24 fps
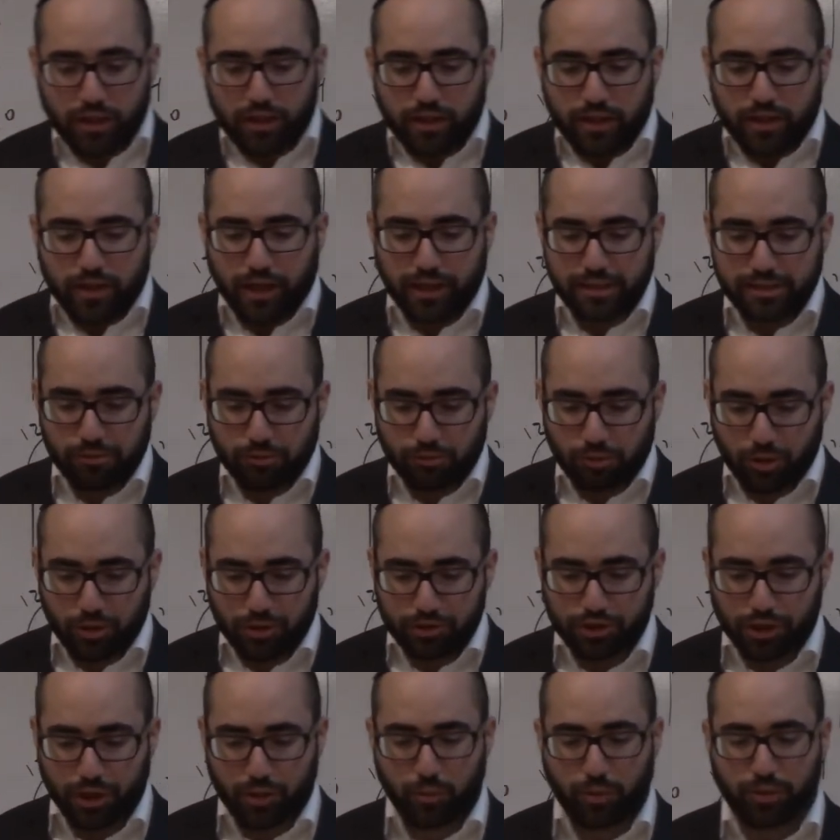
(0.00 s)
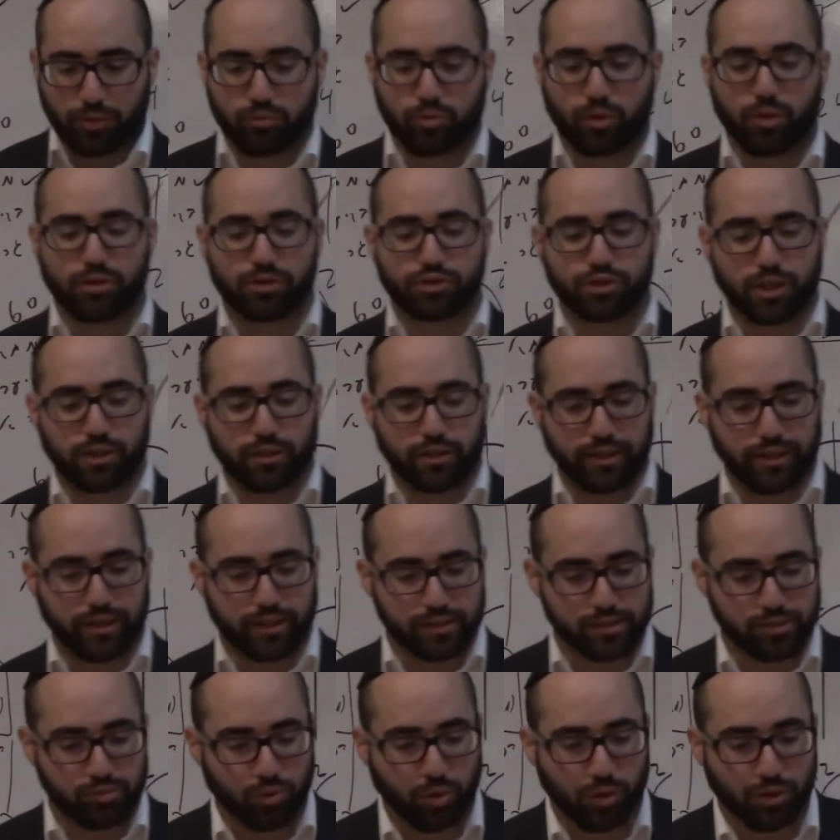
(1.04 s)
Cause of royal jelly, what royal jelly
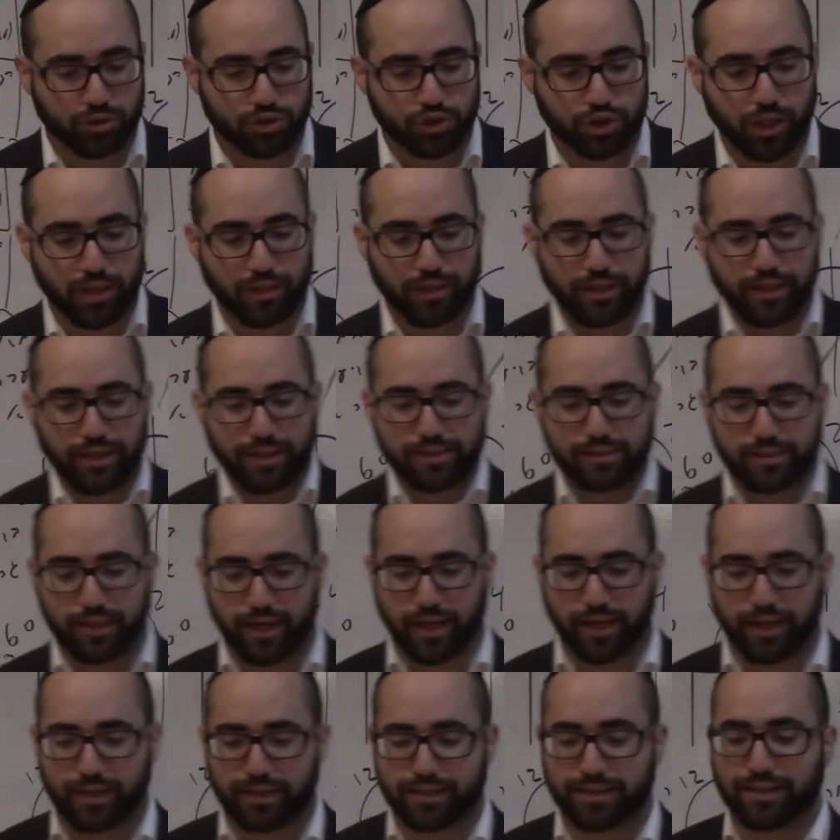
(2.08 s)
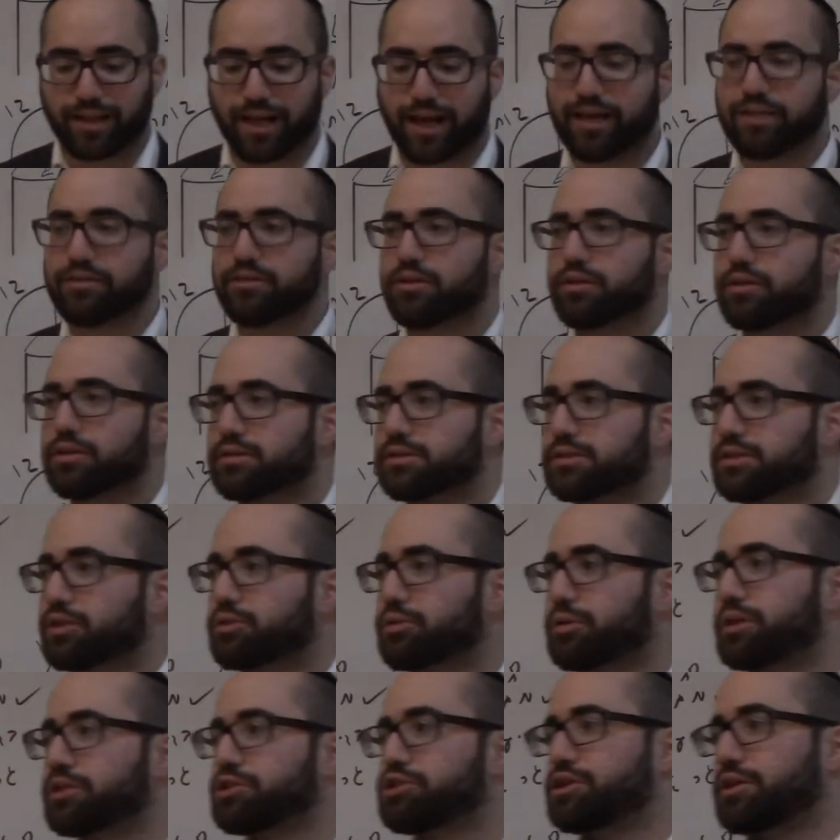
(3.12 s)
is, royal jelly is a glandular
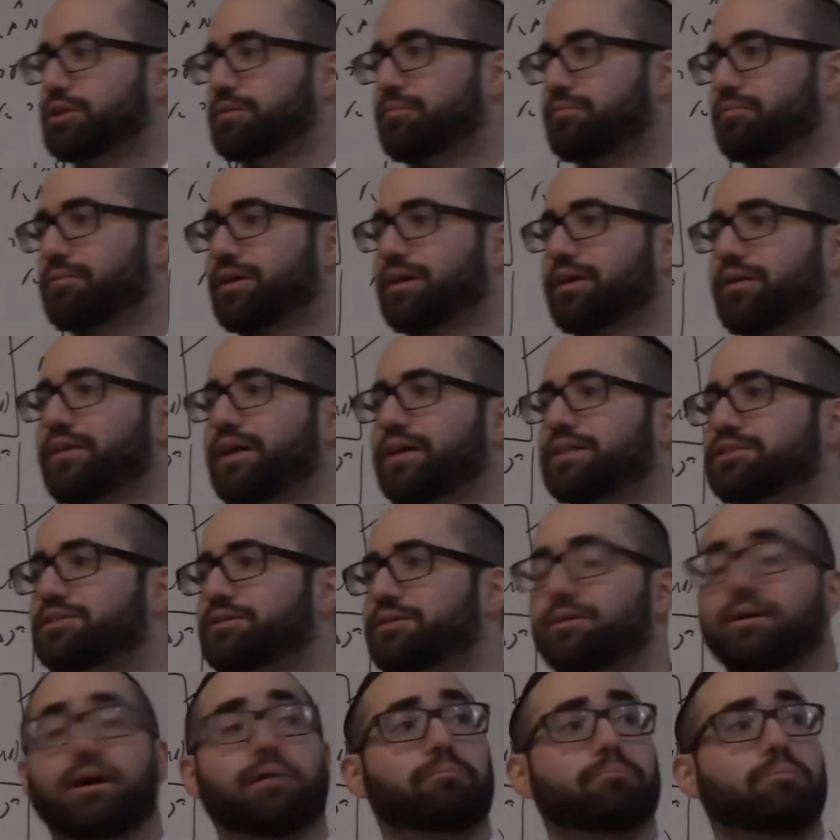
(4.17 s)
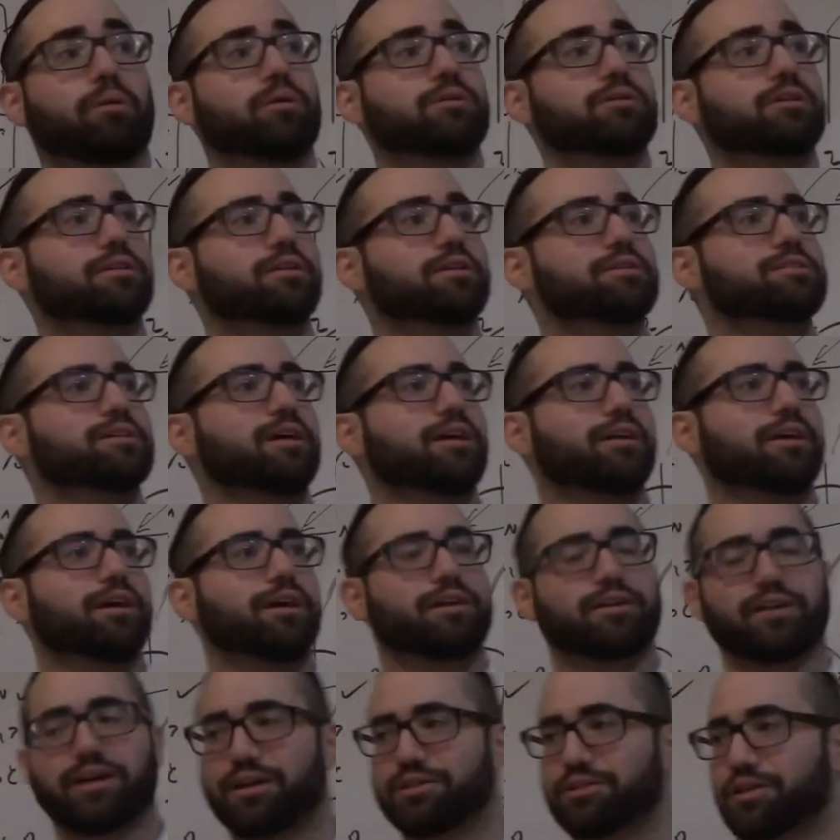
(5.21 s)
secretion. Again, that's, I'm bolding this, I,
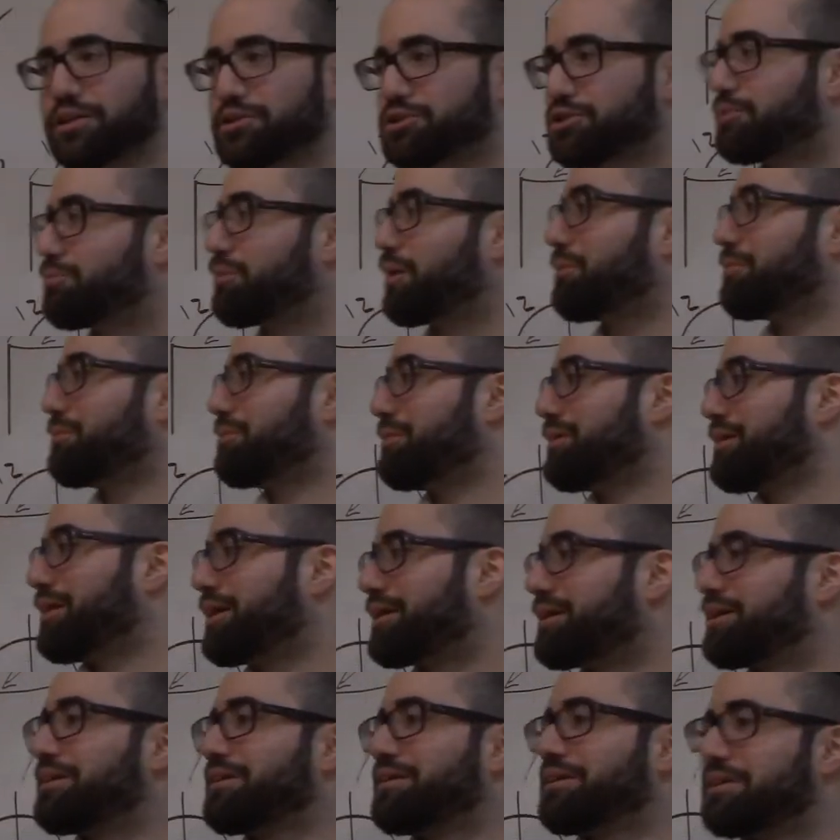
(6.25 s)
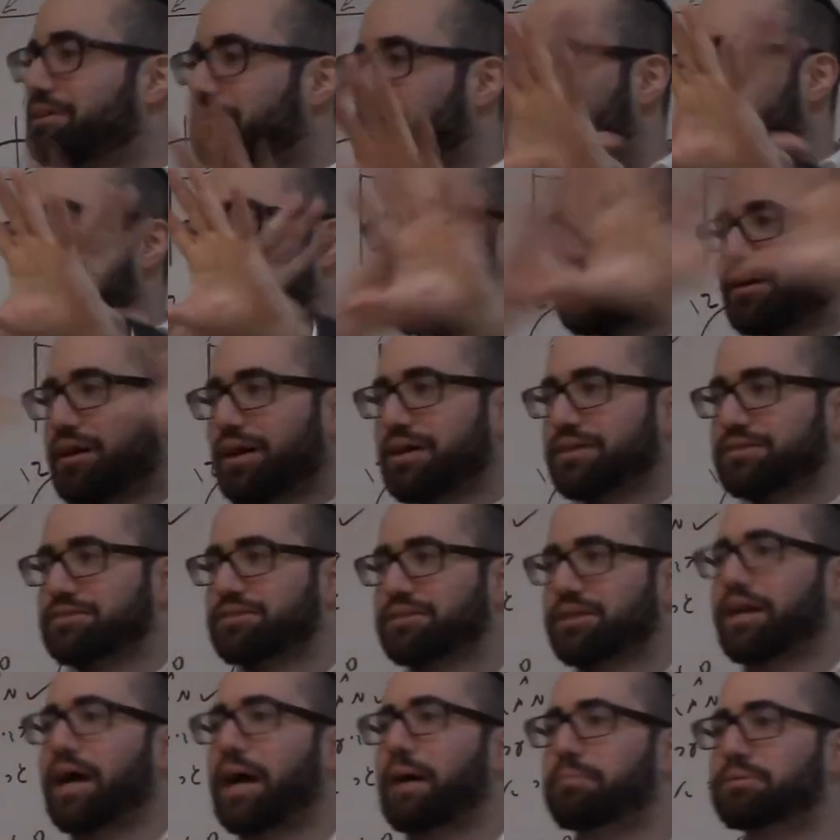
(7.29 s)
I, I should probably like put it as
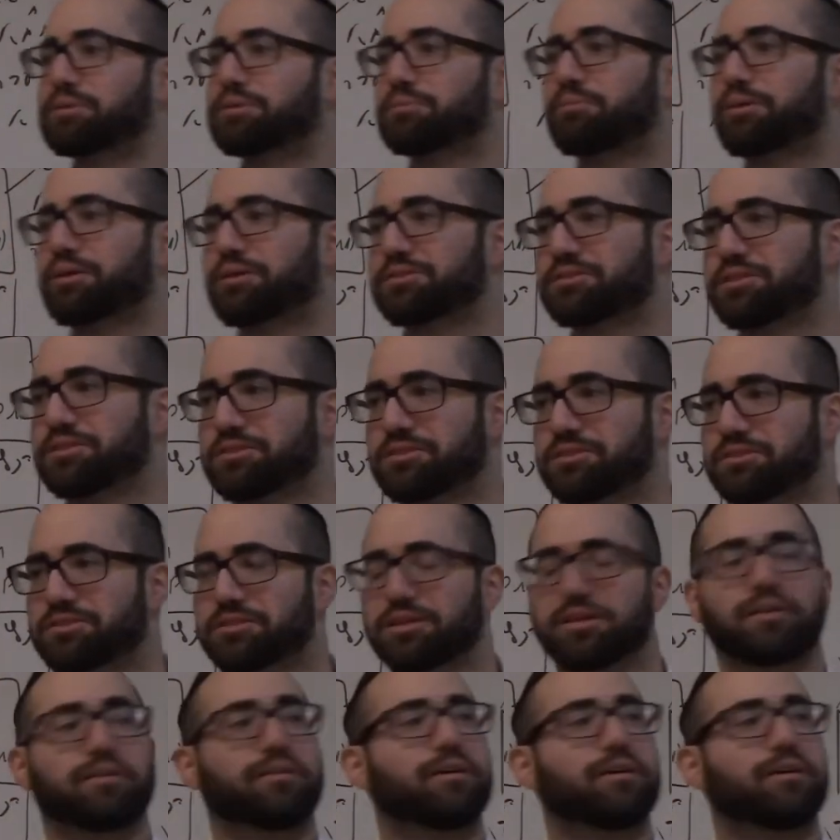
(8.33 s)
caps because this is